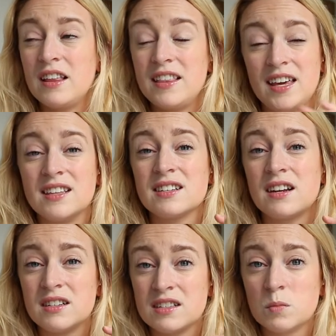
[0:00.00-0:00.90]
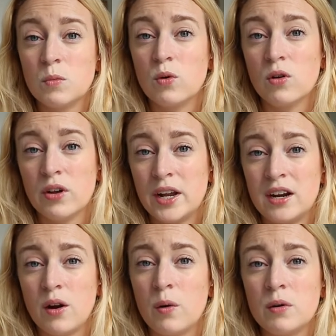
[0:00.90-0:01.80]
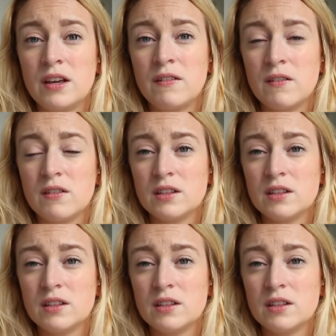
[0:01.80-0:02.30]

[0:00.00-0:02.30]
the inside is small and it only